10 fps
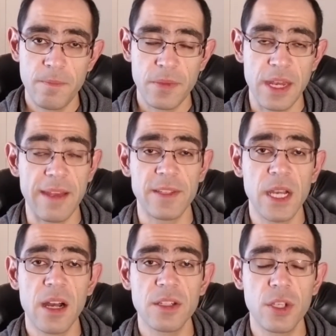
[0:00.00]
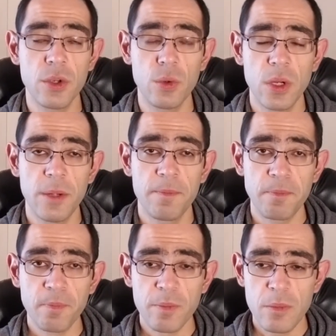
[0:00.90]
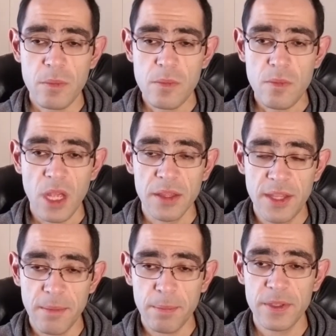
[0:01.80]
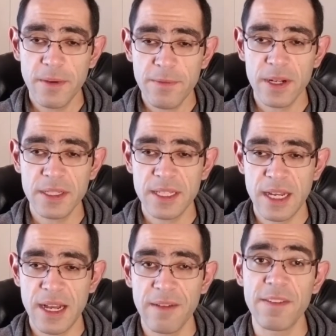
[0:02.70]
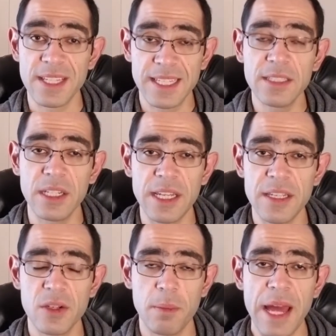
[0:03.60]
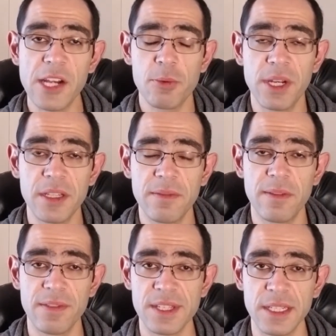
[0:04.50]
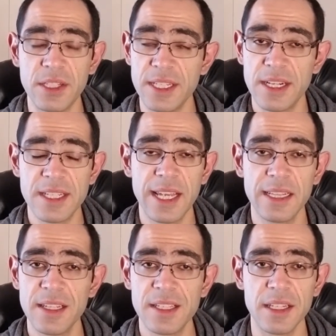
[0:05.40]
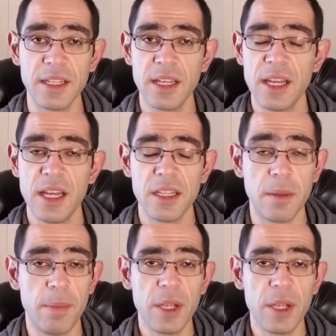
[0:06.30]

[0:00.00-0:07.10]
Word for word: And I've talked to different uh, facilities or management at different facilities, and they're saying, listen, the big